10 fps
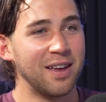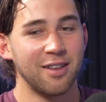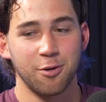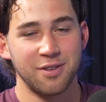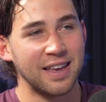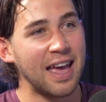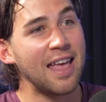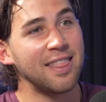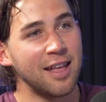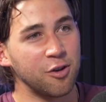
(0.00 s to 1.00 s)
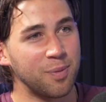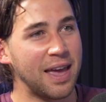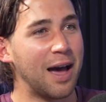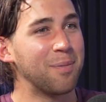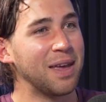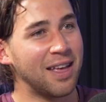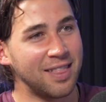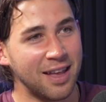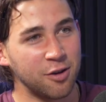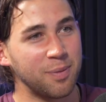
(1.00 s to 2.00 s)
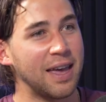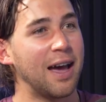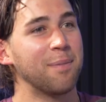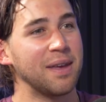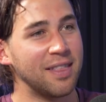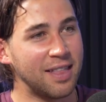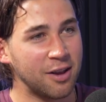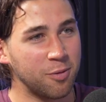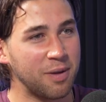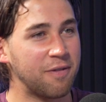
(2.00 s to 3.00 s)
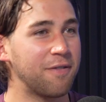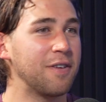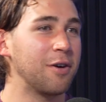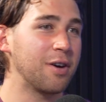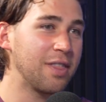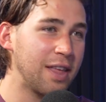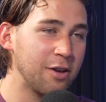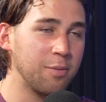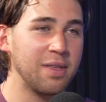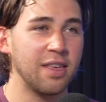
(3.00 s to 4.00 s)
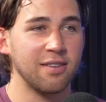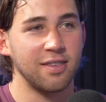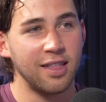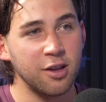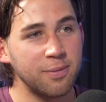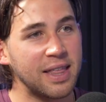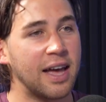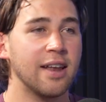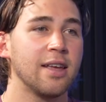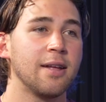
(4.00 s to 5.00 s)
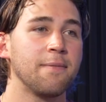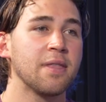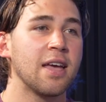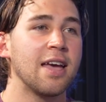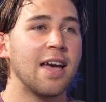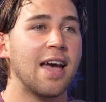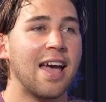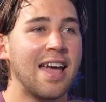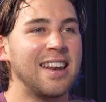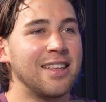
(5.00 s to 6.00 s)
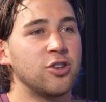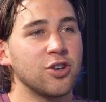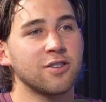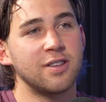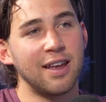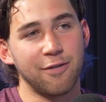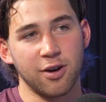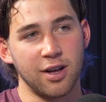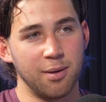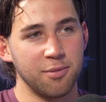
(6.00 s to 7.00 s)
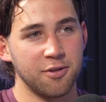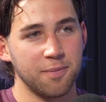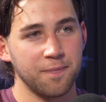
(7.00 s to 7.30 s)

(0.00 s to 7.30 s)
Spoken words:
And it's always like, and then you'll be happy, and then you'll be happy, and then you'll be fulfilled, and then you'll be this, and then you'll be that. And it just never comes.